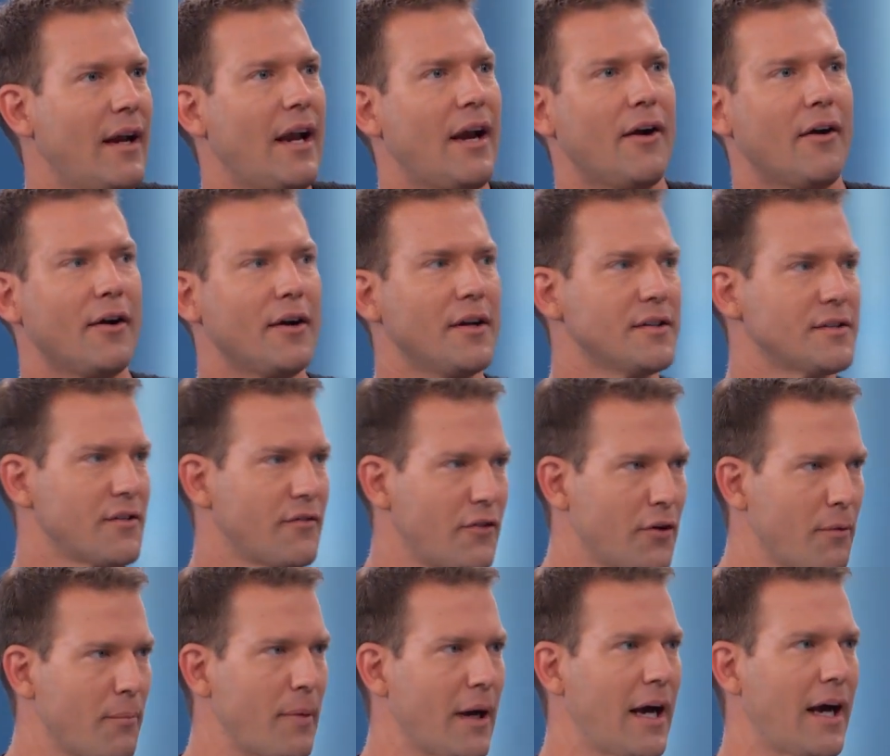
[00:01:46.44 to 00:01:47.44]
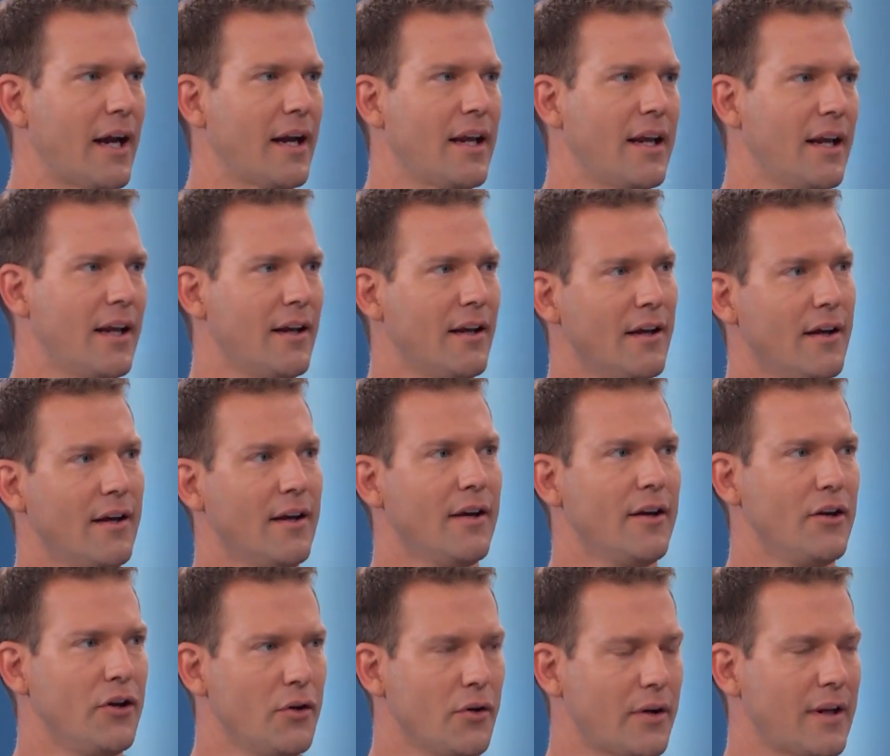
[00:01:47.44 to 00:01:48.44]
areas of your body,
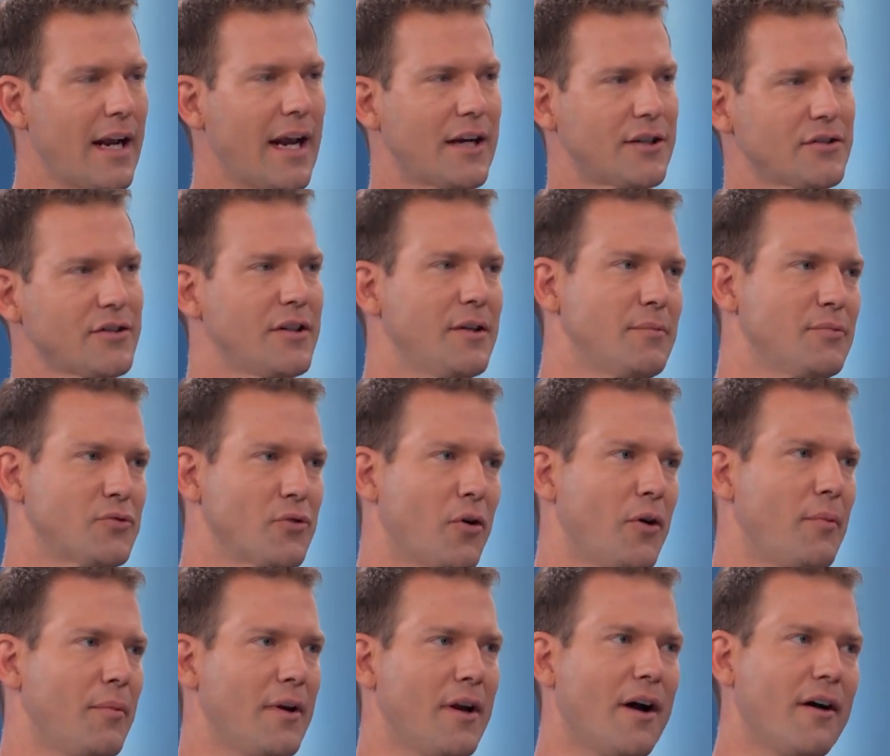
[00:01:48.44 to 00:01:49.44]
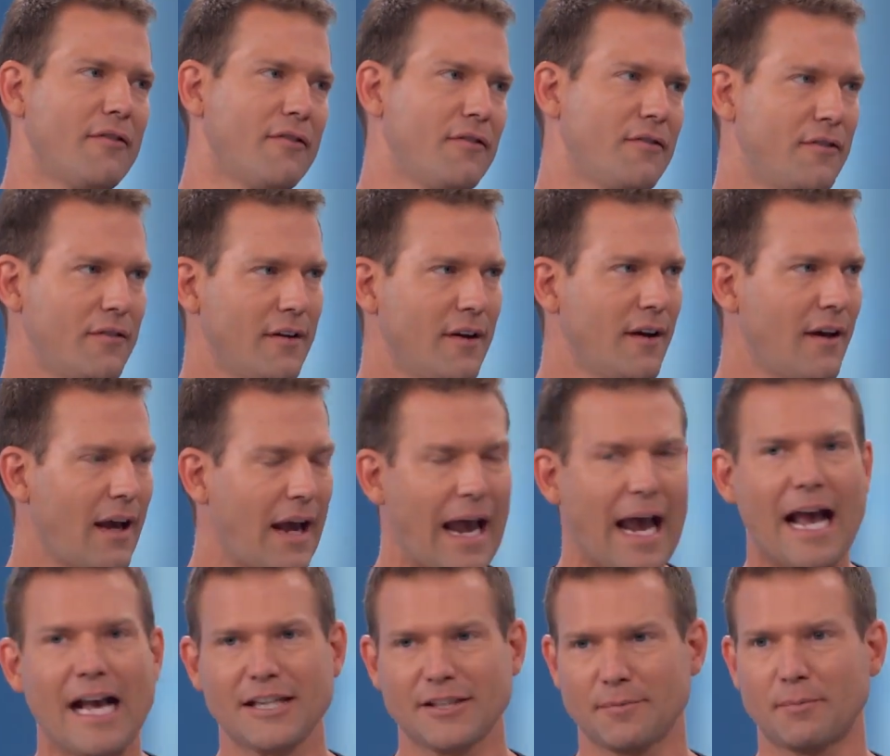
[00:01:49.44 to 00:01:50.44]
you can actually absorb enough
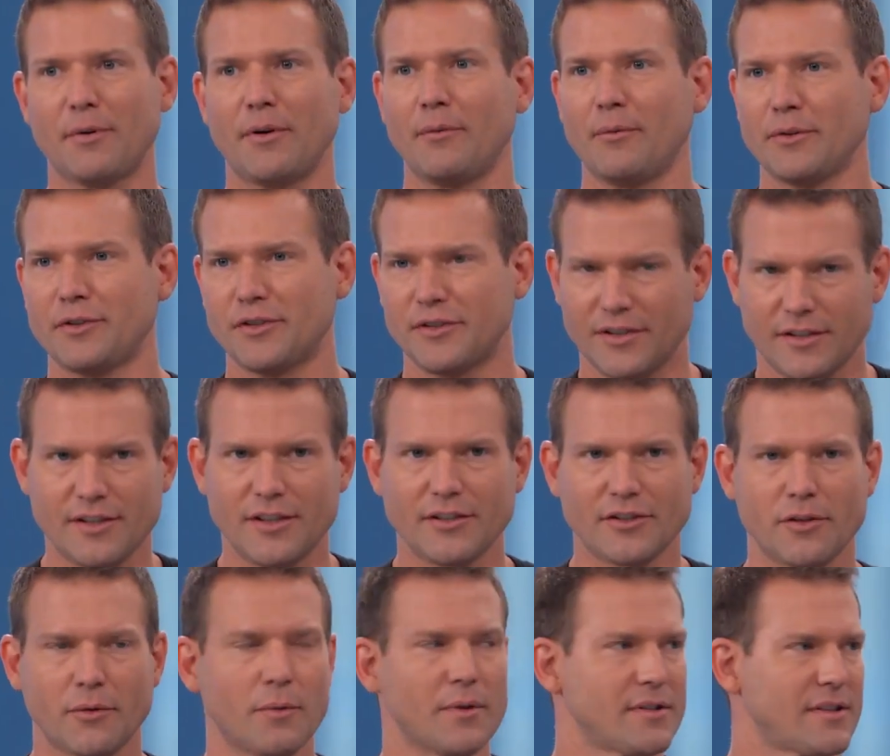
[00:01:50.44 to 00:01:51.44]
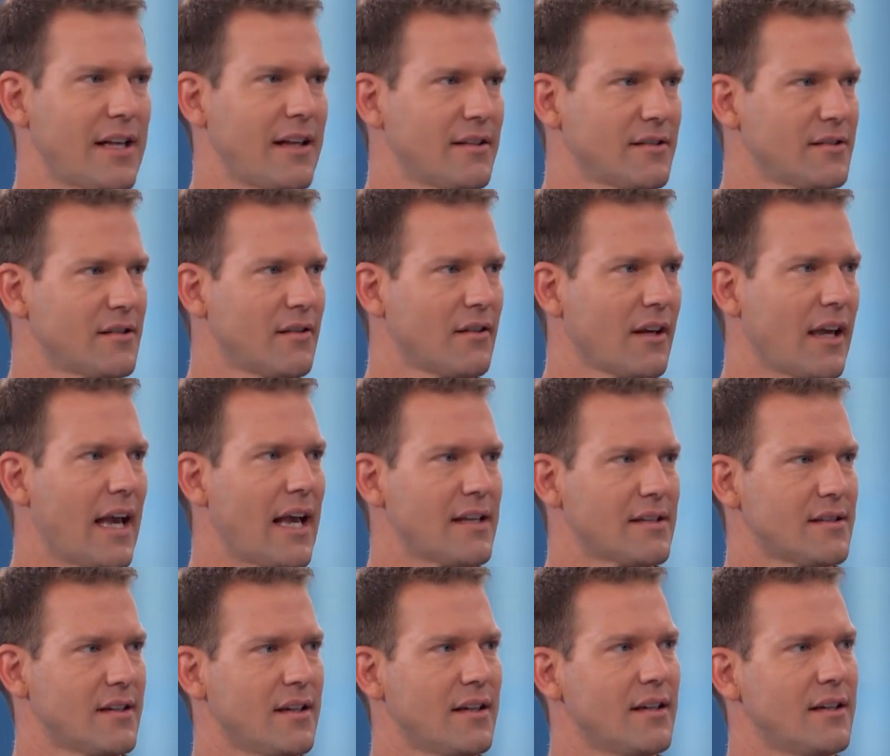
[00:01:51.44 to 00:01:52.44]
aspirin, which is essentially what salicylic
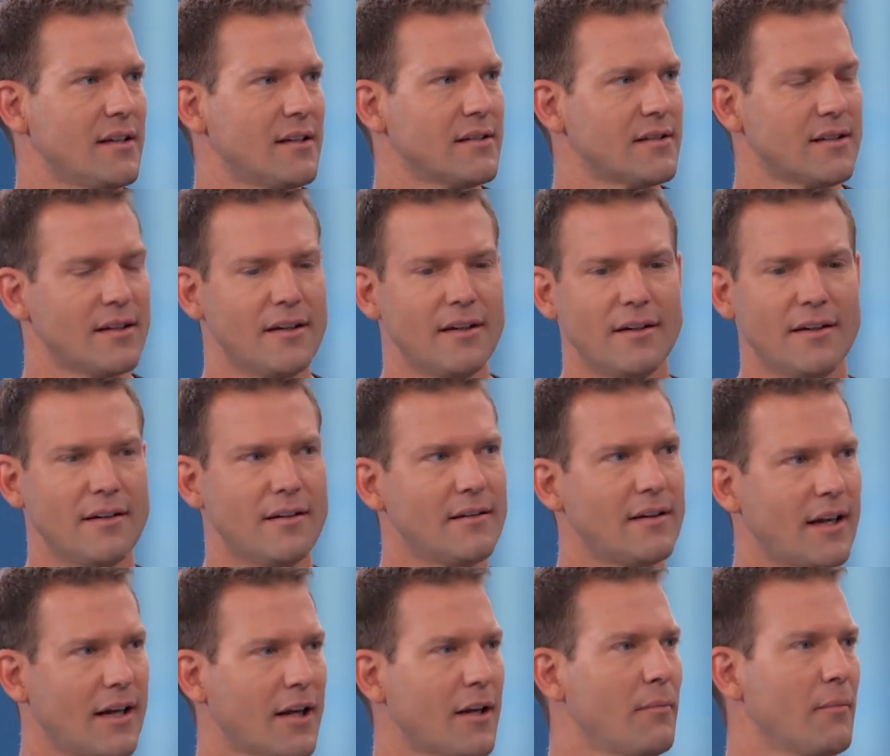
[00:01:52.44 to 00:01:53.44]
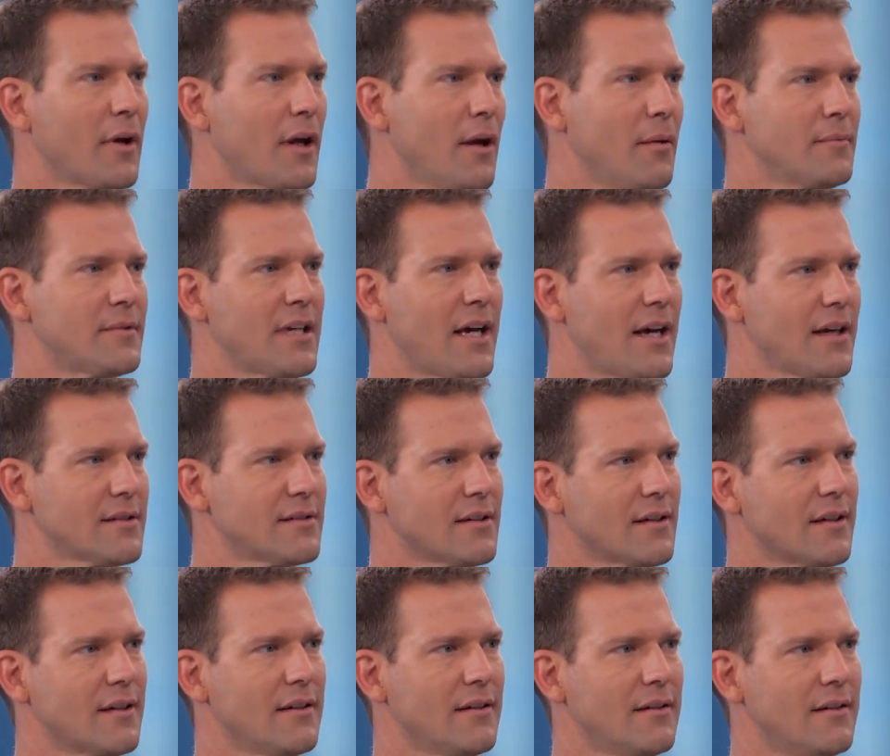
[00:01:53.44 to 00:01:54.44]
acid is, that it can become
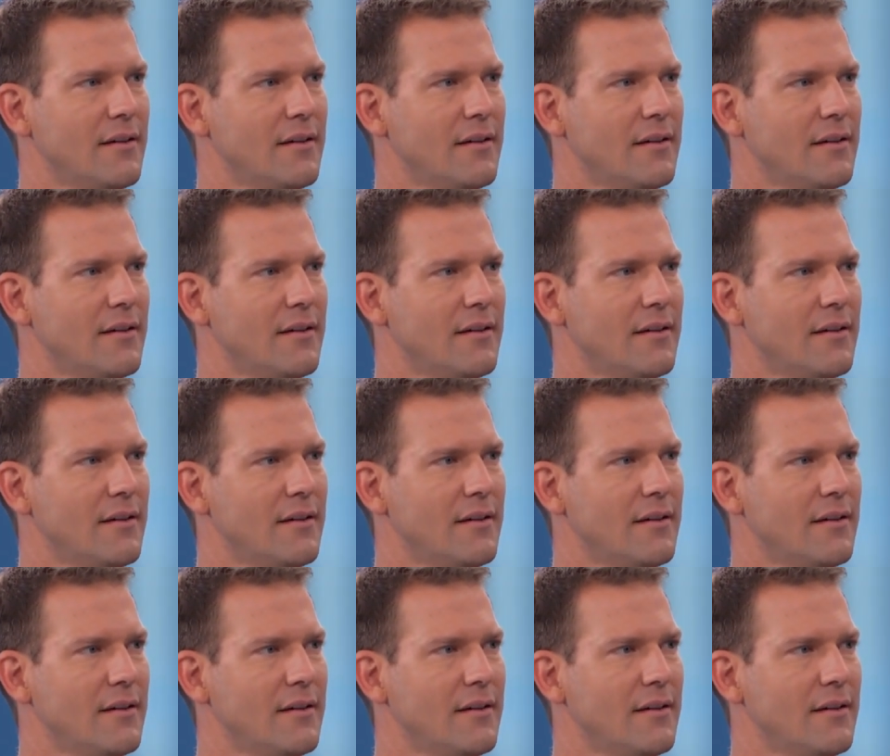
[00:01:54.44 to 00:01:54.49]
toxic.